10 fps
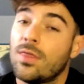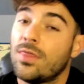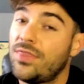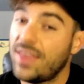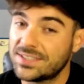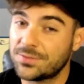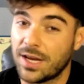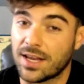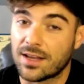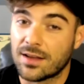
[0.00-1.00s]
This
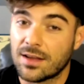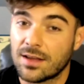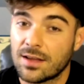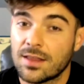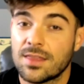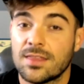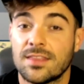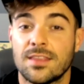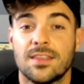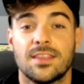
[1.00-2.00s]
week,
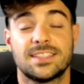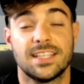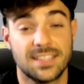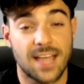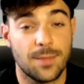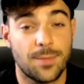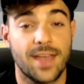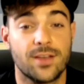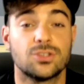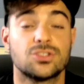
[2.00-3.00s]
the Cincinnati
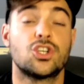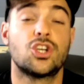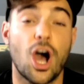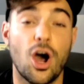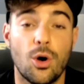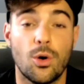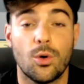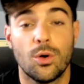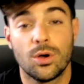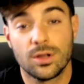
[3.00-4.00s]
Bengals
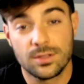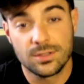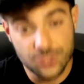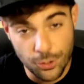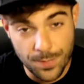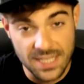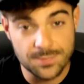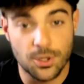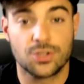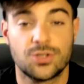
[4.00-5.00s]
go to
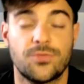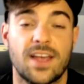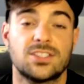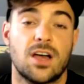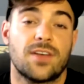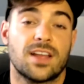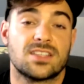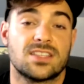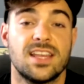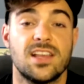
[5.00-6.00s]
Pittsburgh to face off against the
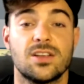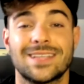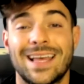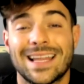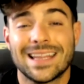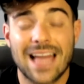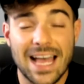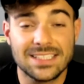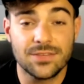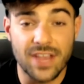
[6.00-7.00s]
Steelers.
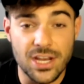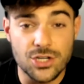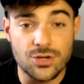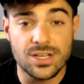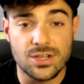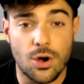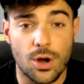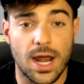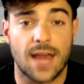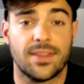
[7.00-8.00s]
Lots of injuries going
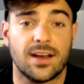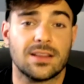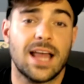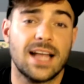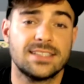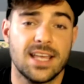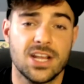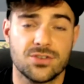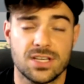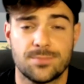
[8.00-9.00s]
on there. Lots of
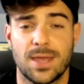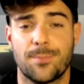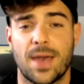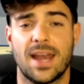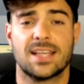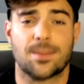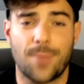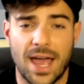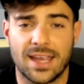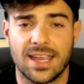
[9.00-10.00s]
injuries. Big Ben has a
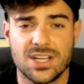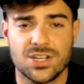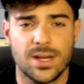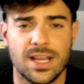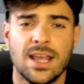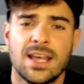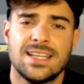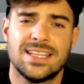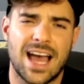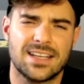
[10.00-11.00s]
pec injury.
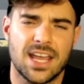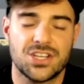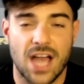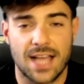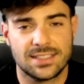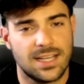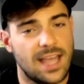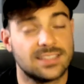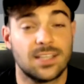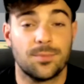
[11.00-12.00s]
Deontay Johnson
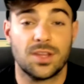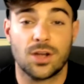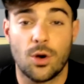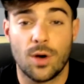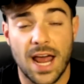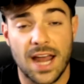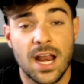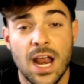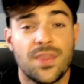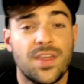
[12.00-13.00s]
has something going on.
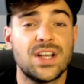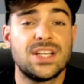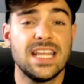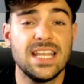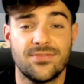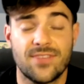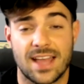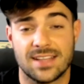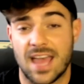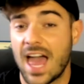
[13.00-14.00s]
Their
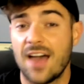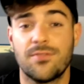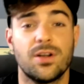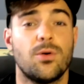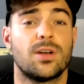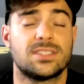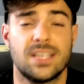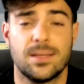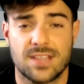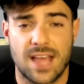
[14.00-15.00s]
defense, everyone
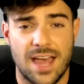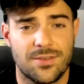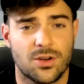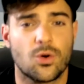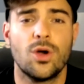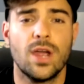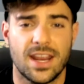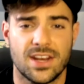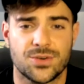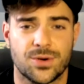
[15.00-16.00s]
seems to have a groin
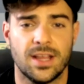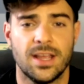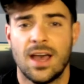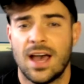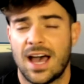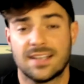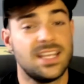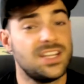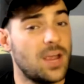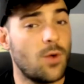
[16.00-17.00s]
injury.
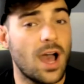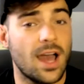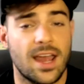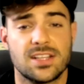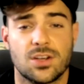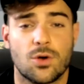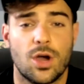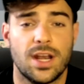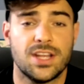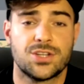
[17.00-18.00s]
TJ Watt has a
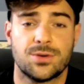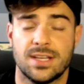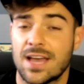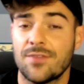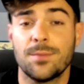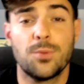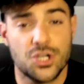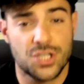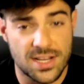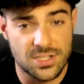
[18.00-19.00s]
groin injury. Devin
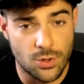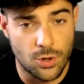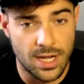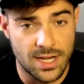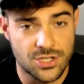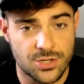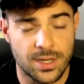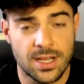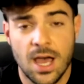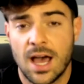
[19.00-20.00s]
Bush has a groin
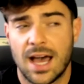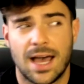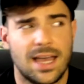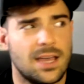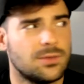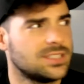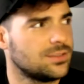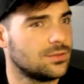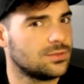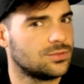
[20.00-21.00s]
injury. Was it
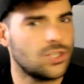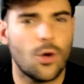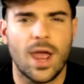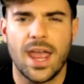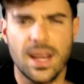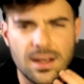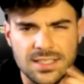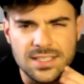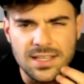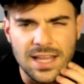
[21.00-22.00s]
Joe Hayden? Is
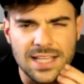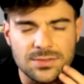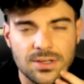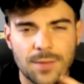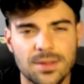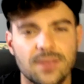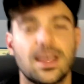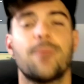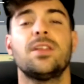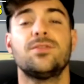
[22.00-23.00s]
he the last one, I believe?
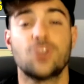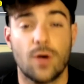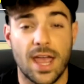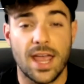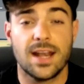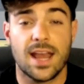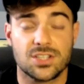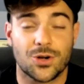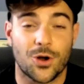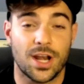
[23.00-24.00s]
I believe Joe Hayden has a
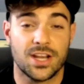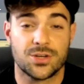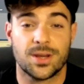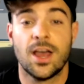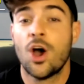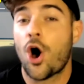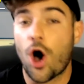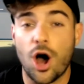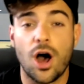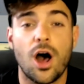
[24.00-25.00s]
groin injury.
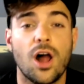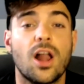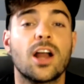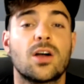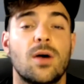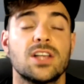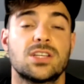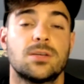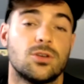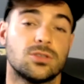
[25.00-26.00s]
All are
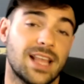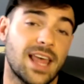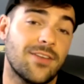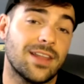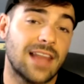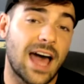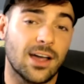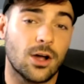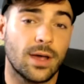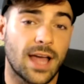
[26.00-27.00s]
questionable. So they have a lot
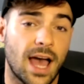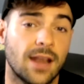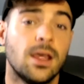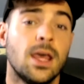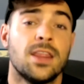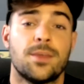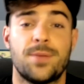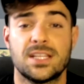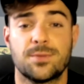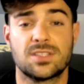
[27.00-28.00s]
going on. The
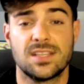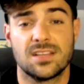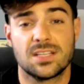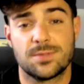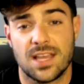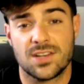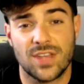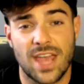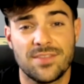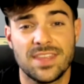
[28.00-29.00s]
Pittsburgh Steelers potentially
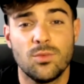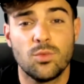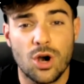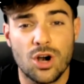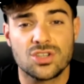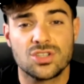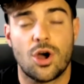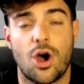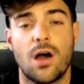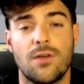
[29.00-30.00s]
have the worst
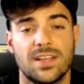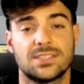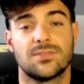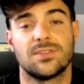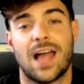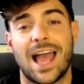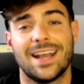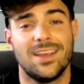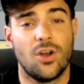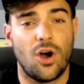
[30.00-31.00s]
offensive line
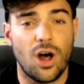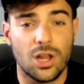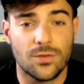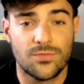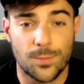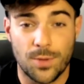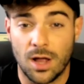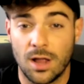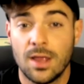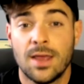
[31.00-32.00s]
in all of
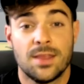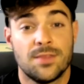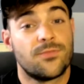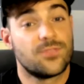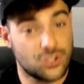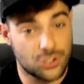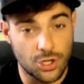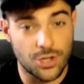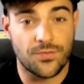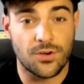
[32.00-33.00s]
football. For sure,
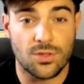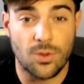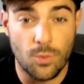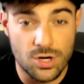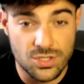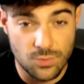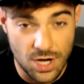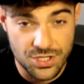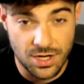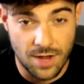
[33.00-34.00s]
the worst
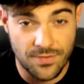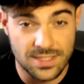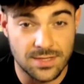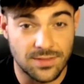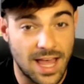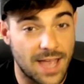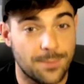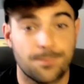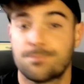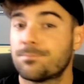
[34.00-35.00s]
rushing offensive line.